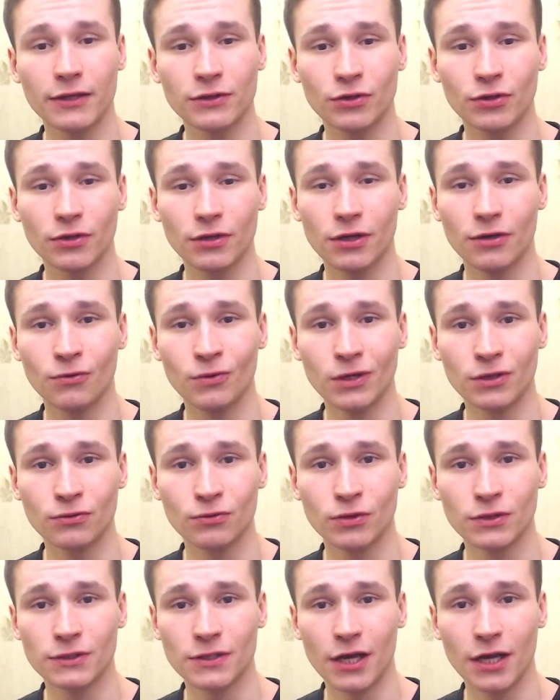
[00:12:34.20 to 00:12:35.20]
I what
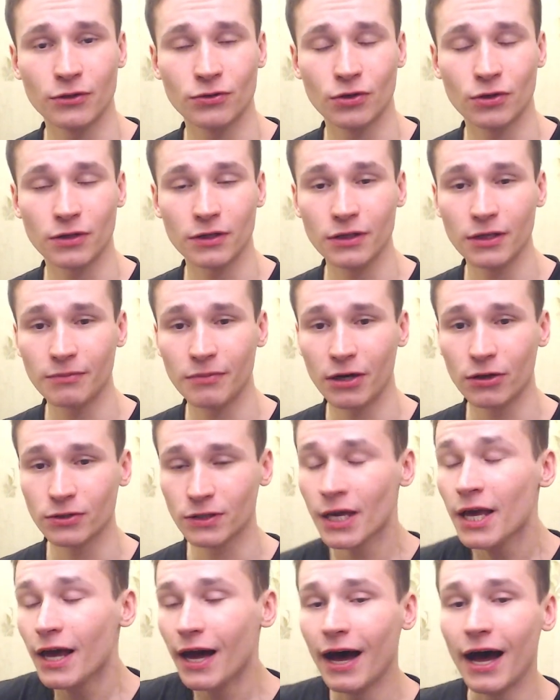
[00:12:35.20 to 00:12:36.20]
was I talking about
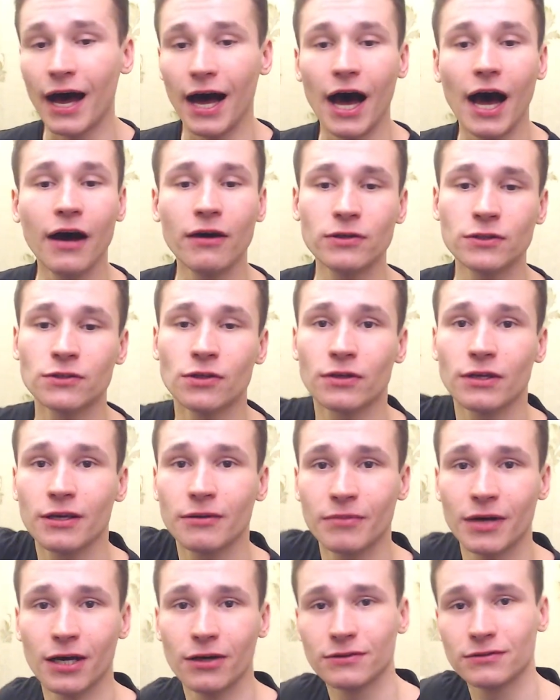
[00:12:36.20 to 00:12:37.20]
ah I was talking
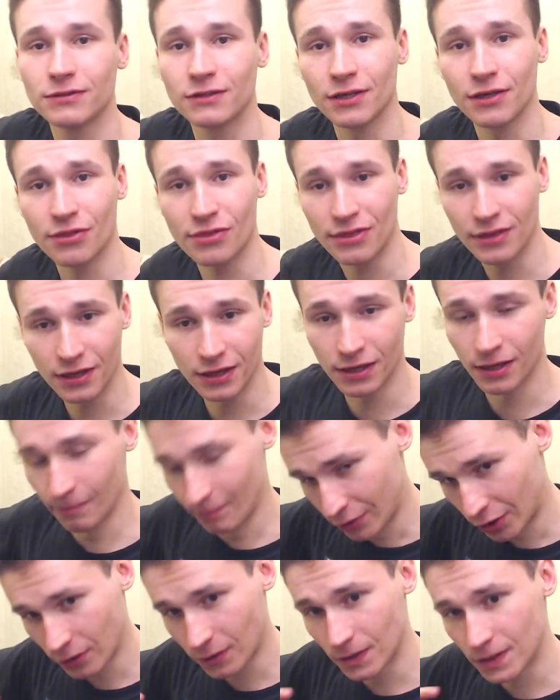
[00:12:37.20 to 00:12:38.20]
about the
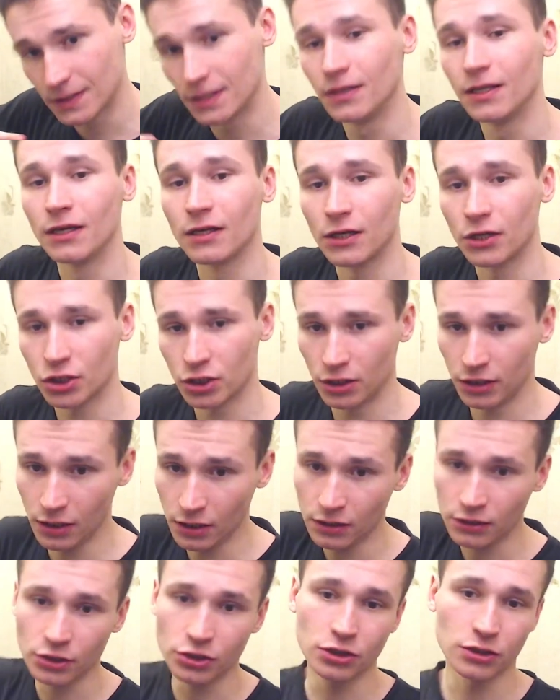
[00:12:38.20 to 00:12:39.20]
progress in English
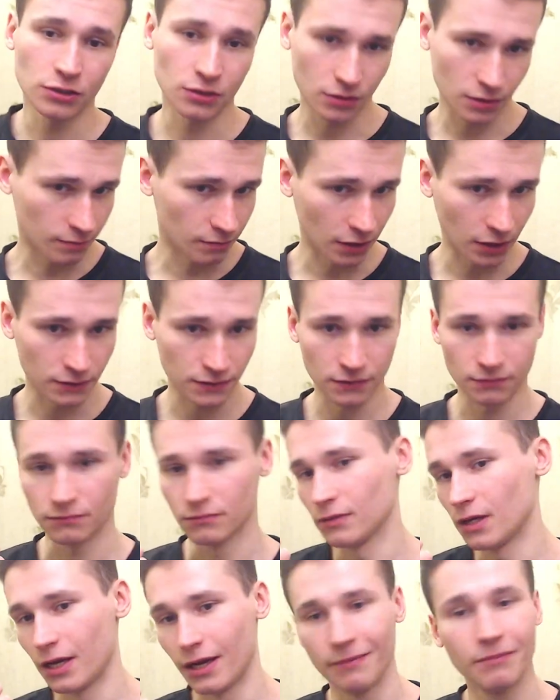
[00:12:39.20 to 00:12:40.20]
English amazing
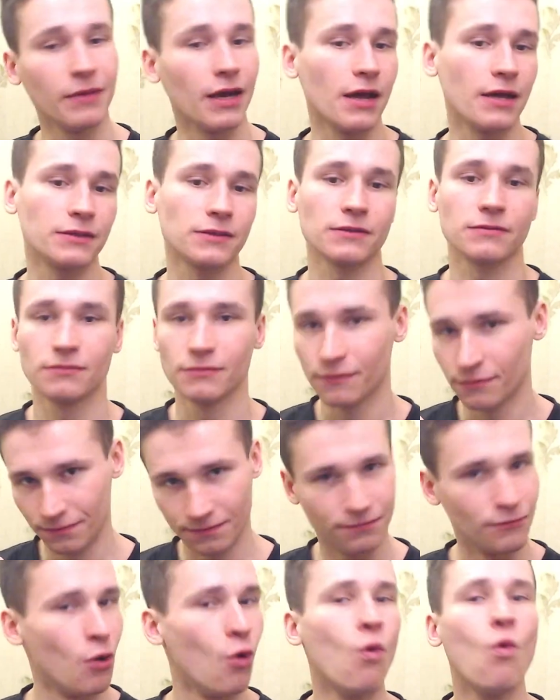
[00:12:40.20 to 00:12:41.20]
amazing together
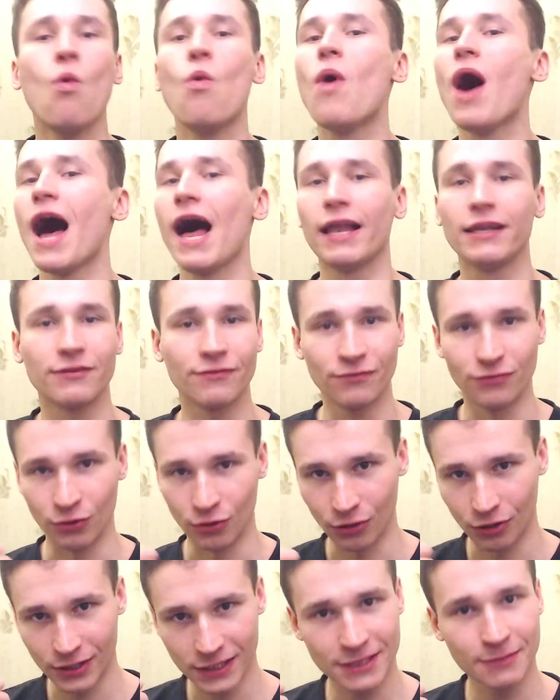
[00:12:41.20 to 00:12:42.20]

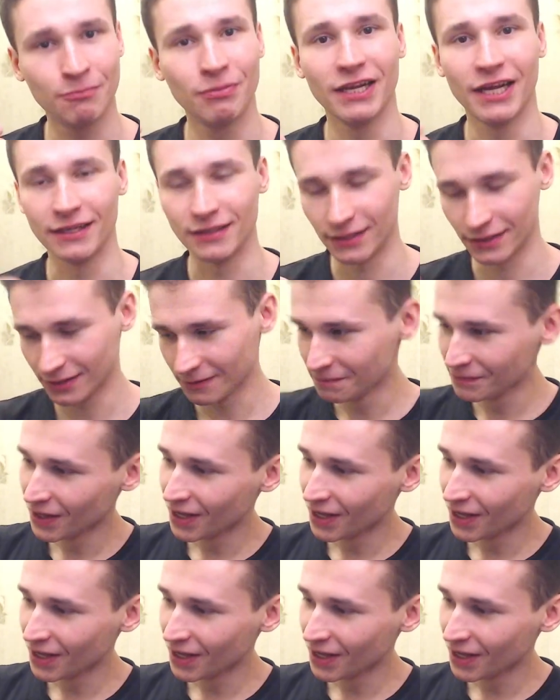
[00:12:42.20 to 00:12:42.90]
Wonderful, splendid.